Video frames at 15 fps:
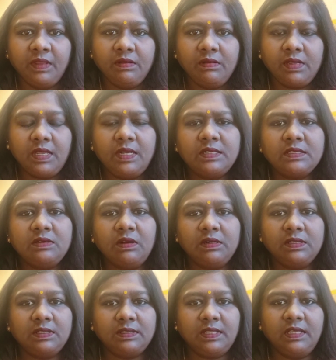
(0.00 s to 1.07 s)
Okay, it's
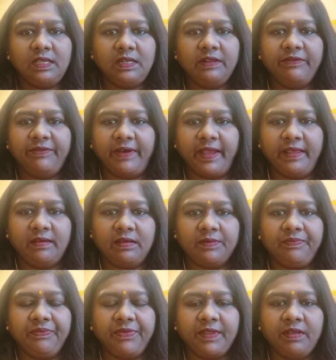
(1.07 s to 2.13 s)
not the thing in a fire